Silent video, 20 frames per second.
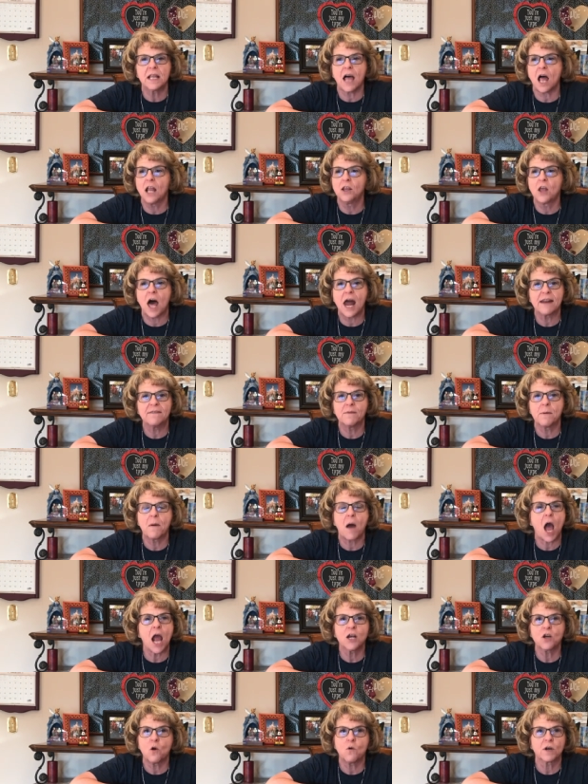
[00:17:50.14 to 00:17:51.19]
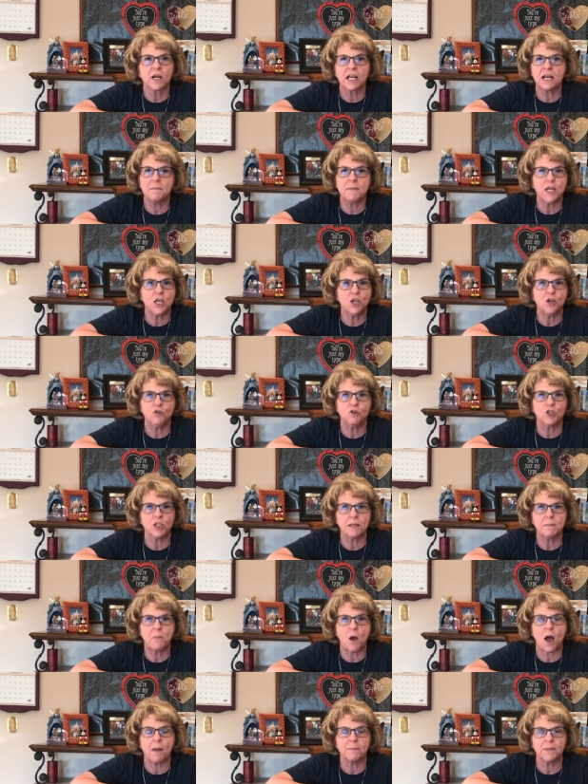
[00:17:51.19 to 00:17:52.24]
a lot of them I know are going to be hugely
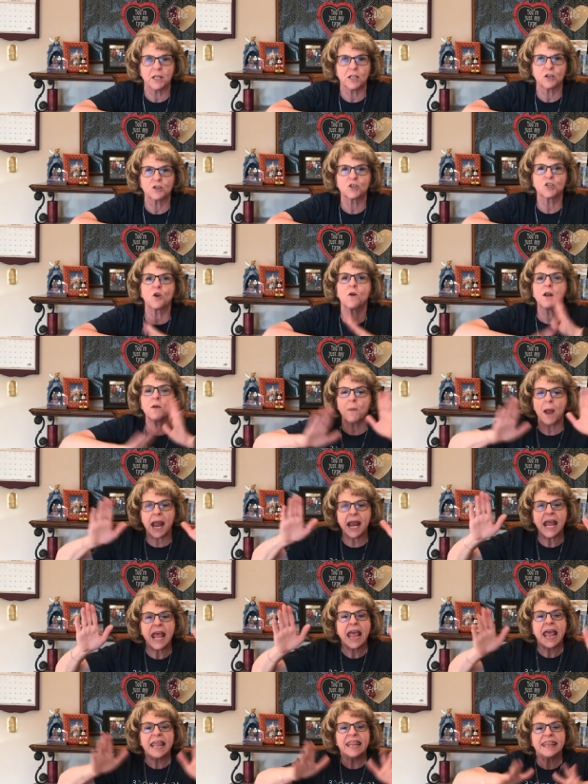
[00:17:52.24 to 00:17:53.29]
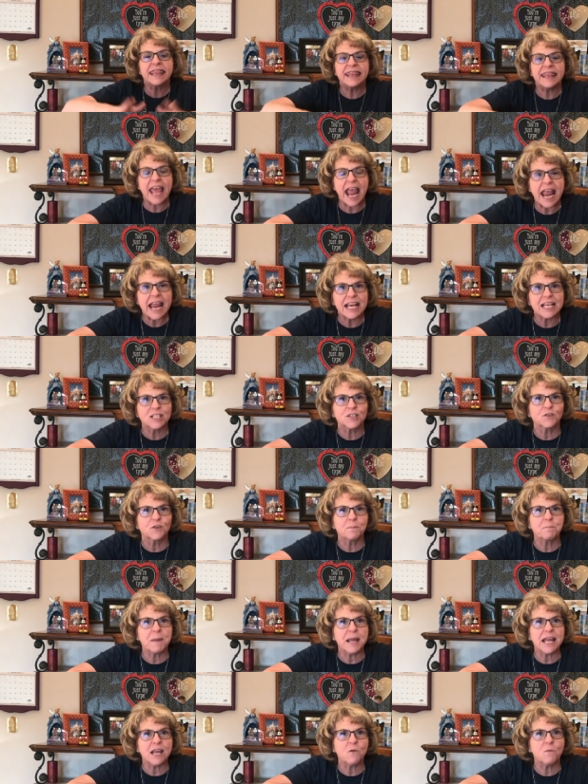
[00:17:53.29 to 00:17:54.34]
popular. So anyway, thanks for
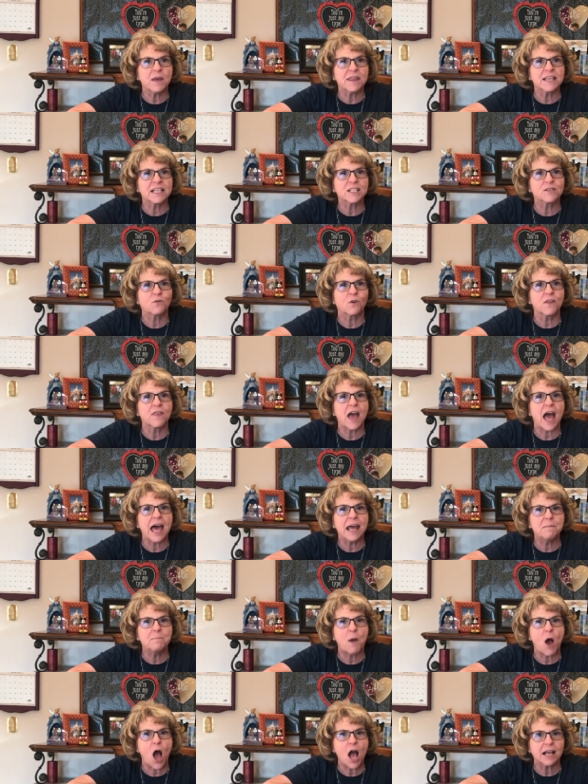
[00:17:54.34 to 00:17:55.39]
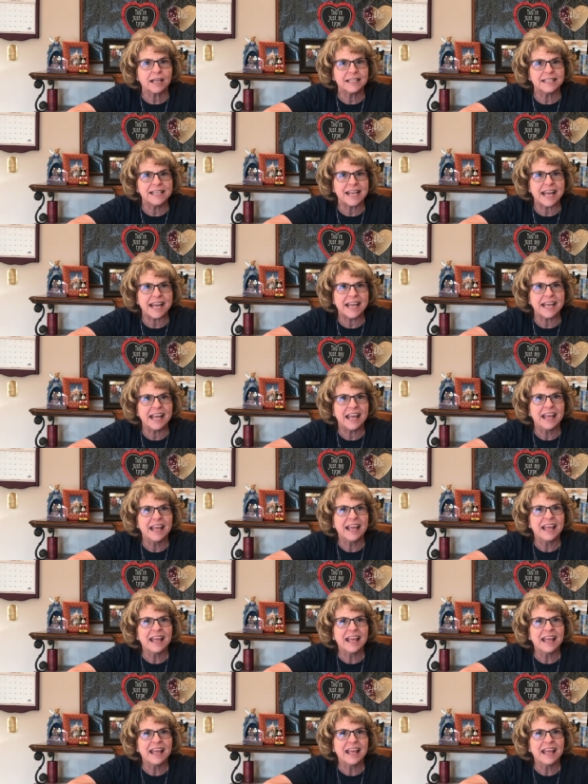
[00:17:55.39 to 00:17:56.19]
being with us for the unboxing.